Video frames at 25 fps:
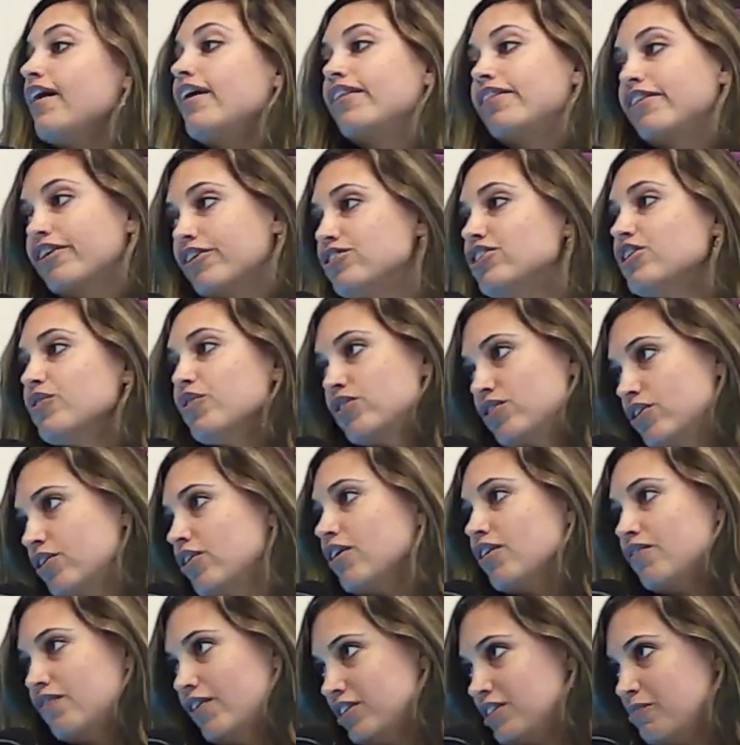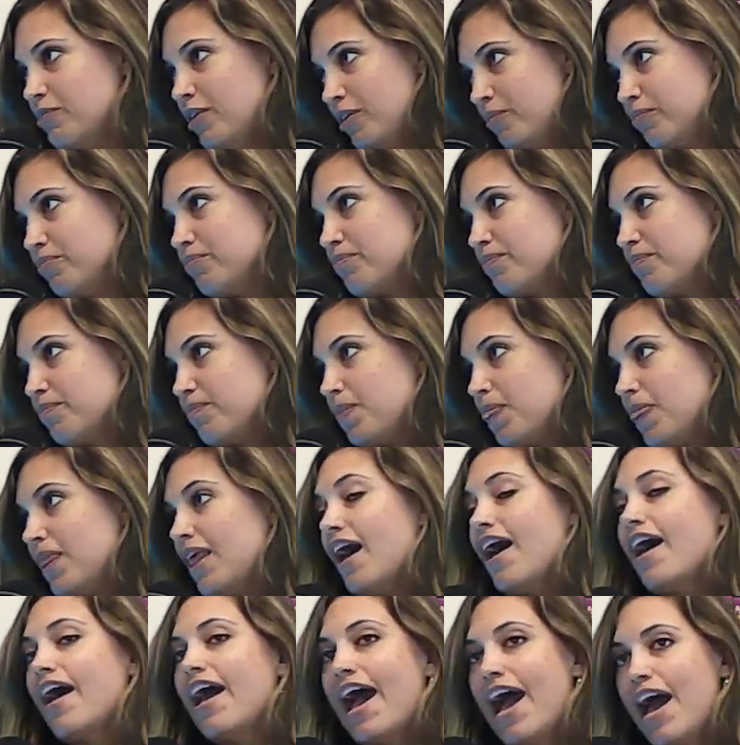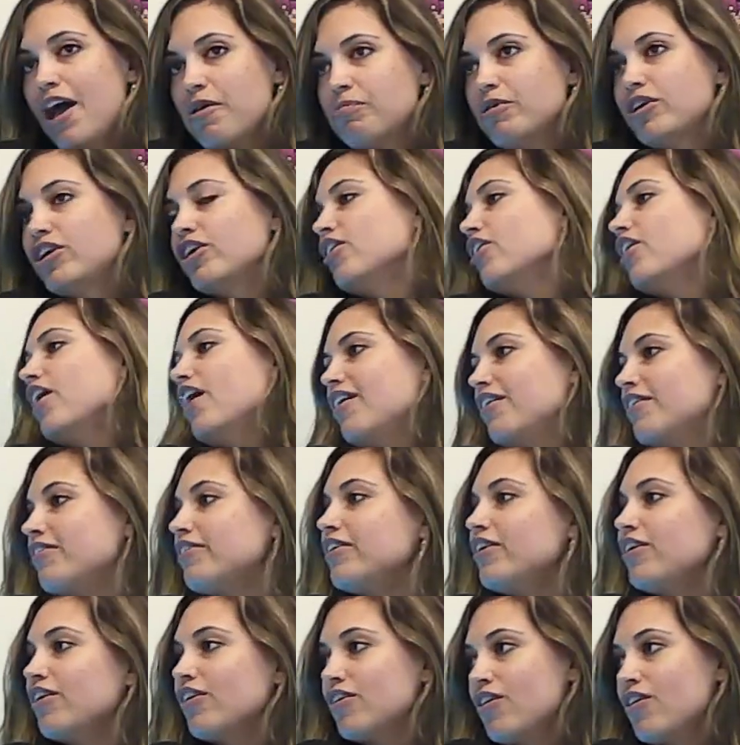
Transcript: There's your return on investment a happier, healthier,